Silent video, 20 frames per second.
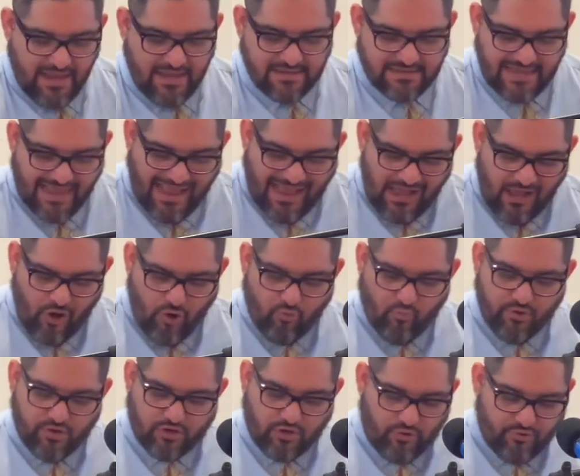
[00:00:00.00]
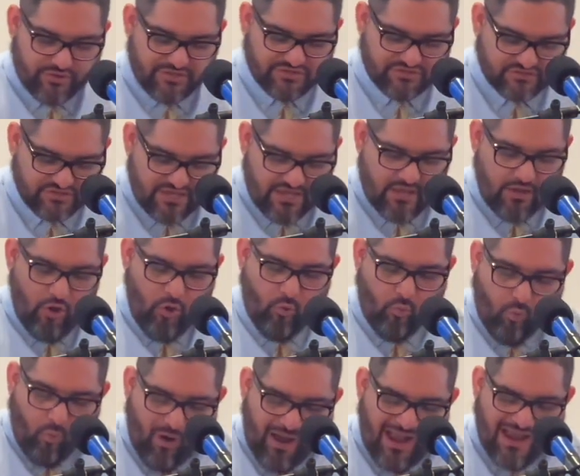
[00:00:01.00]
now we're going to see
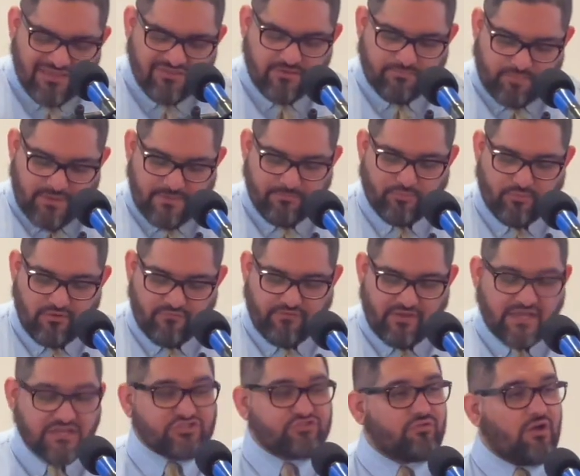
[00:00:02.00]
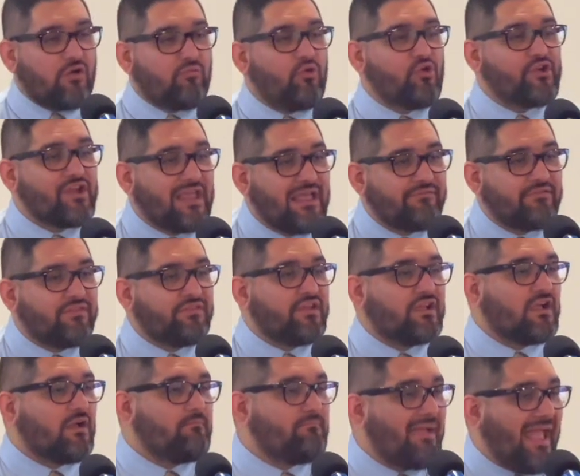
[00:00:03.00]
why the people of Israel were given the
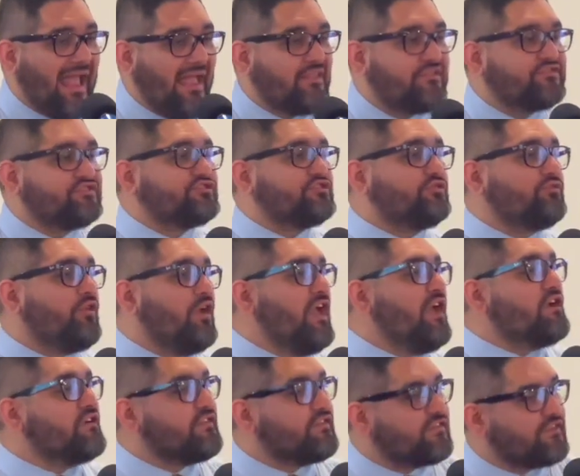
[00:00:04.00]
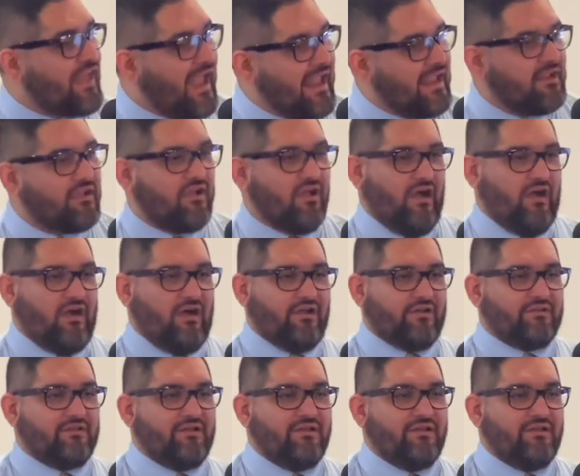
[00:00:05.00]
commands to thank God.